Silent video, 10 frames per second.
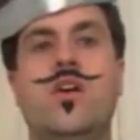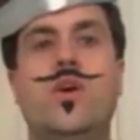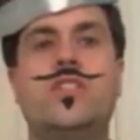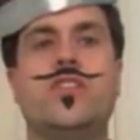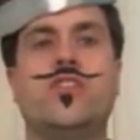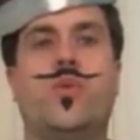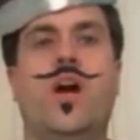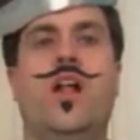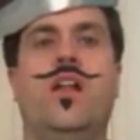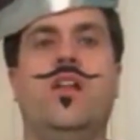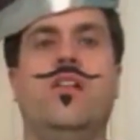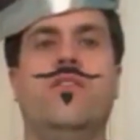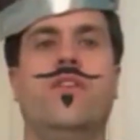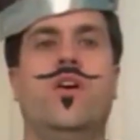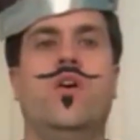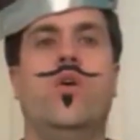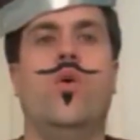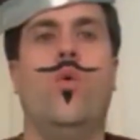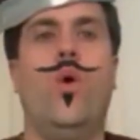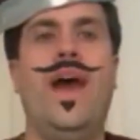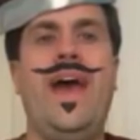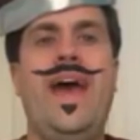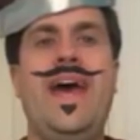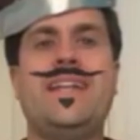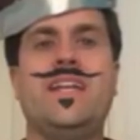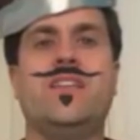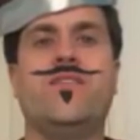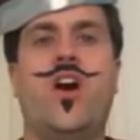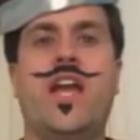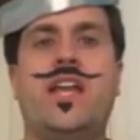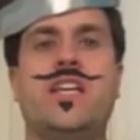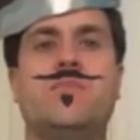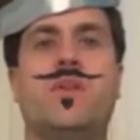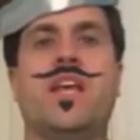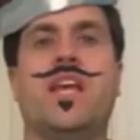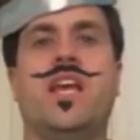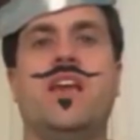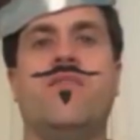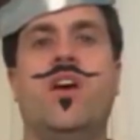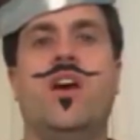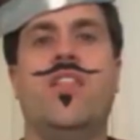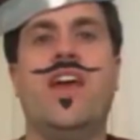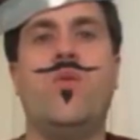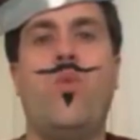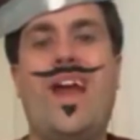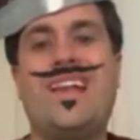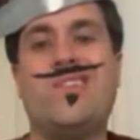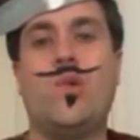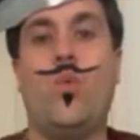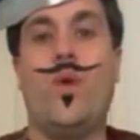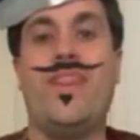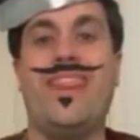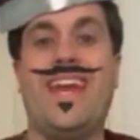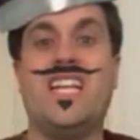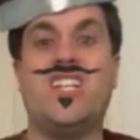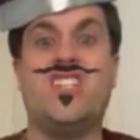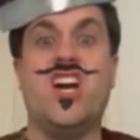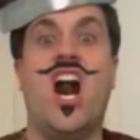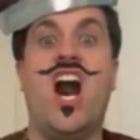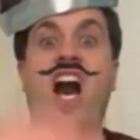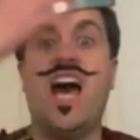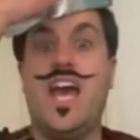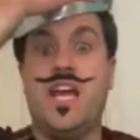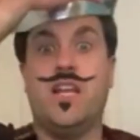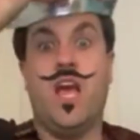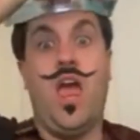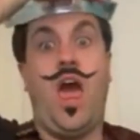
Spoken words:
Question 12. Where did the Vikings believe they went when they died?